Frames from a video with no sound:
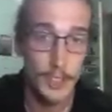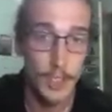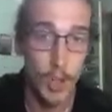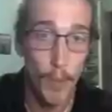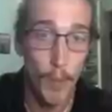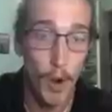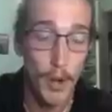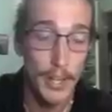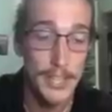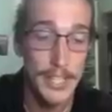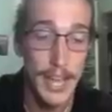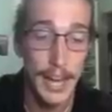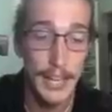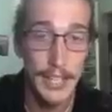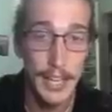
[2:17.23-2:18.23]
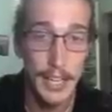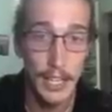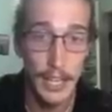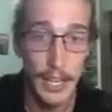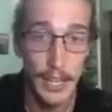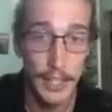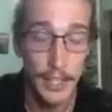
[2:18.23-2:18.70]
I'm already attacking that
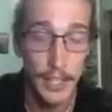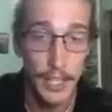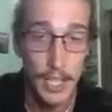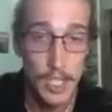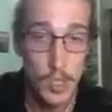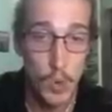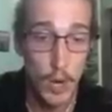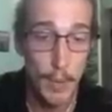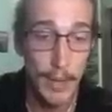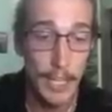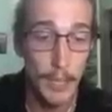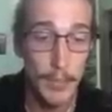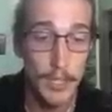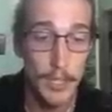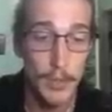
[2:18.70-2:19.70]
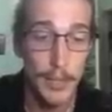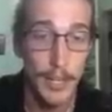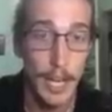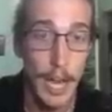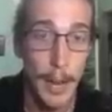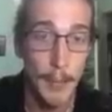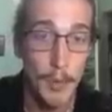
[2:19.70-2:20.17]
leg. So what am I going to be doing?
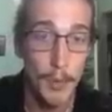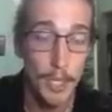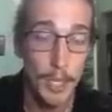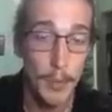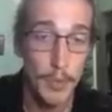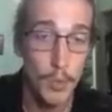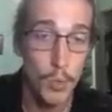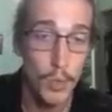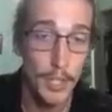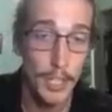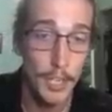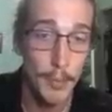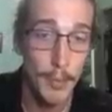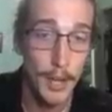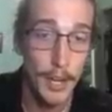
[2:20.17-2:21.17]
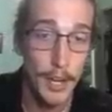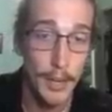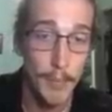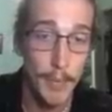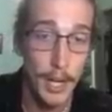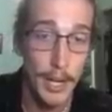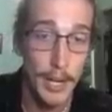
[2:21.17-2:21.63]
I'm going to be working my
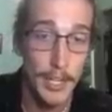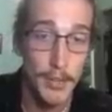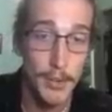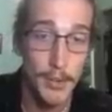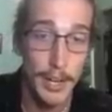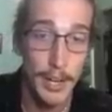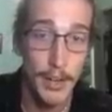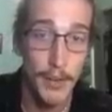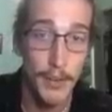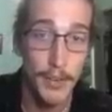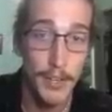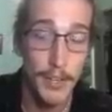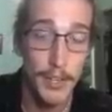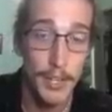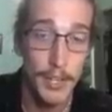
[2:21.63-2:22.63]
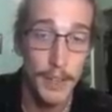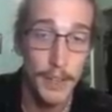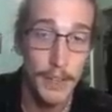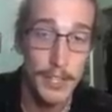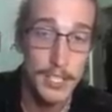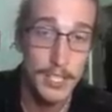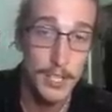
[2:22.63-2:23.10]
body around in
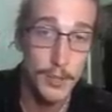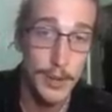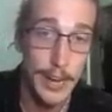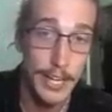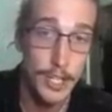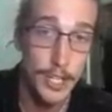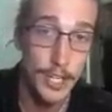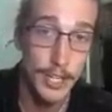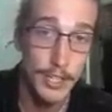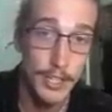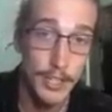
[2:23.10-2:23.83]
this direction